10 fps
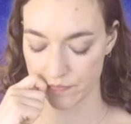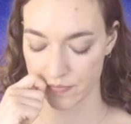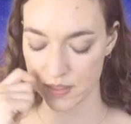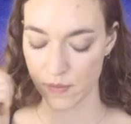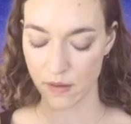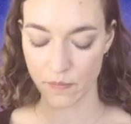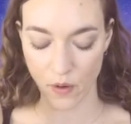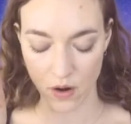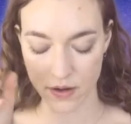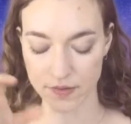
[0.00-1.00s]
It's being
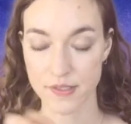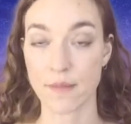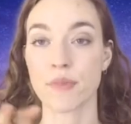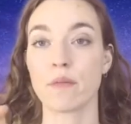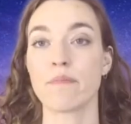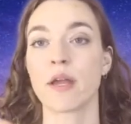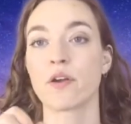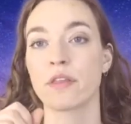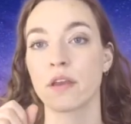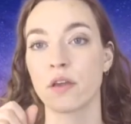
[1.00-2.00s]
part of something
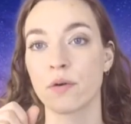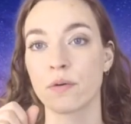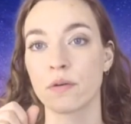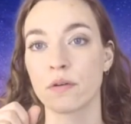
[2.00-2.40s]
bigger than you.